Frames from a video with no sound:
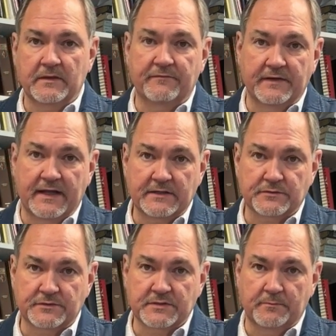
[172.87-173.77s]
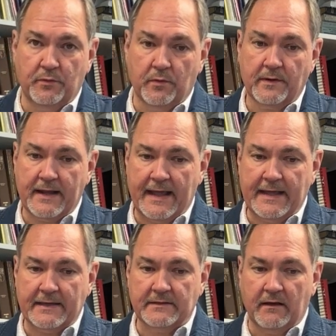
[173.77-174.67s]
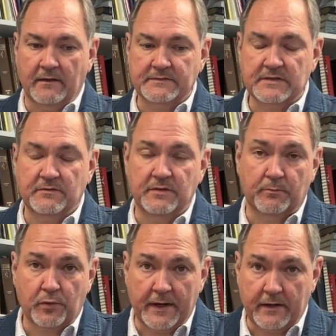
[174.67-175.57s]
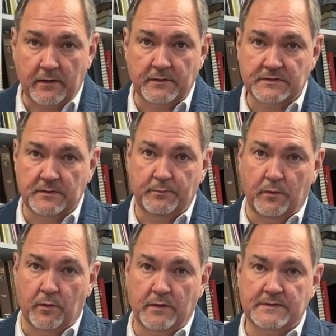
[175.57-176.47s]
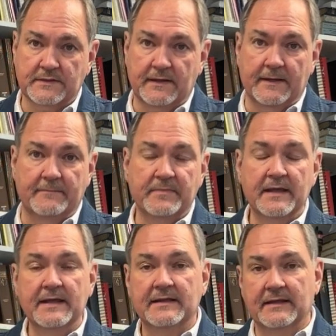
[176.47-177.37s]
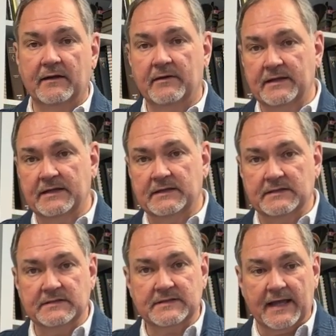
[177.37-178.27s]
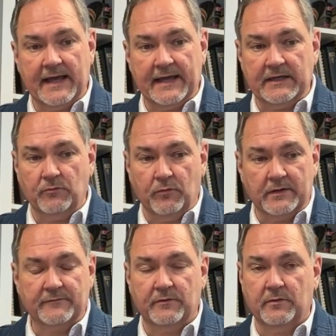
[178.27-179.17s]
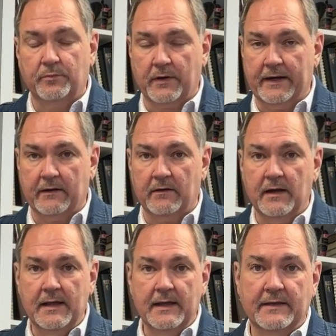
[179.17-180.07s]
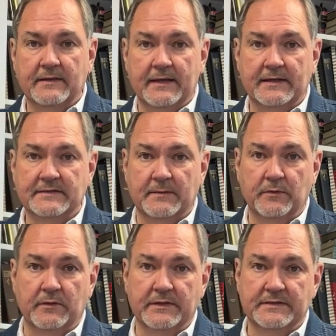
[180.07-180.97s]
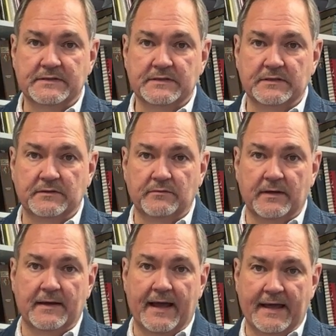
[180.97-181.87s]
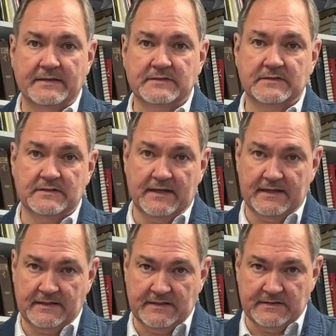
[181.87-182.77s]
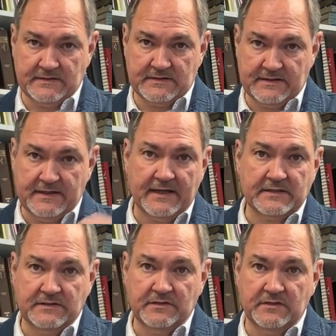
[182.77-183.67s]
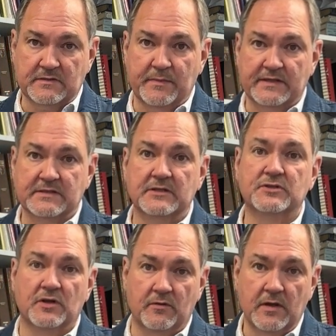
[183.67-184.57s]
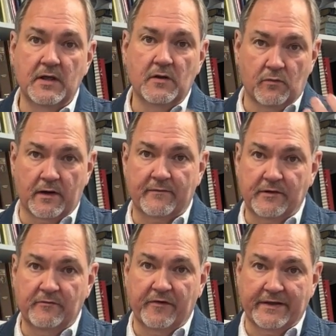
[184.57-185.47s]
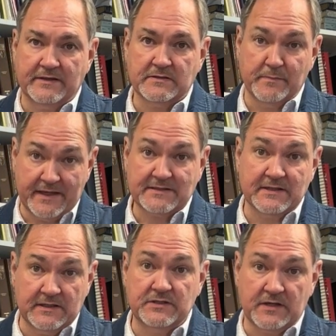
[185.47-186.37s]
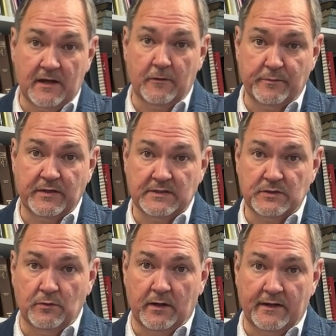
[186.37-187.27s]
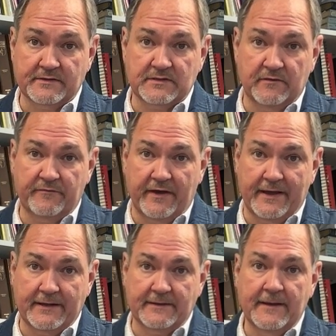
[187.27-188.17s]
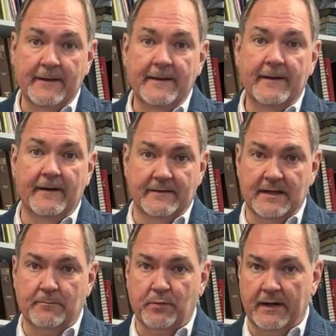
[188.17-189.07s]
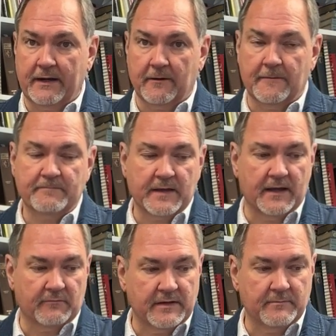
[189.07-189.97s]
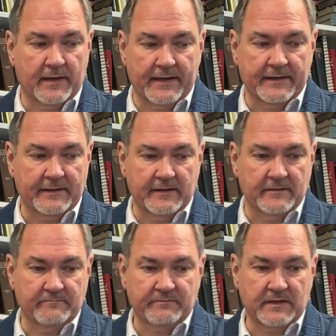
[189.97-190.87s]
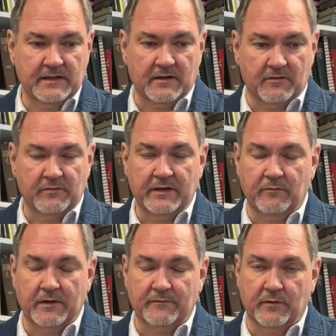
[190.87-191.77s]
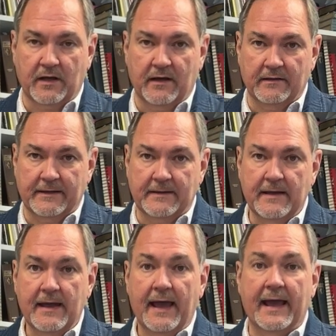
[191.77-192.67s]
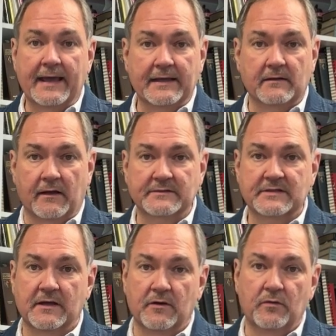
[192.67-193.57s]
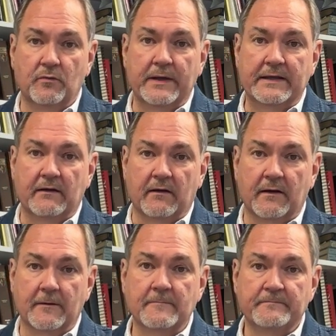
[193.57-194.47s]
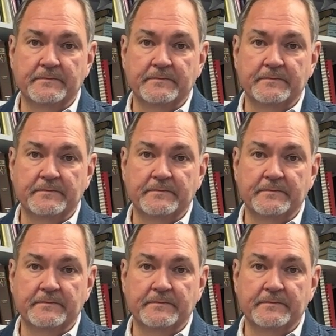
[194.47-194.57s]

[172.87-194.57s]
financial support and also the prayer support. There is a wonderful prayer that I'm going to ask that is connected to this message. So wherever you find this message, I hope that you will also find that prayer written by a really wonderful colleague. And also, we are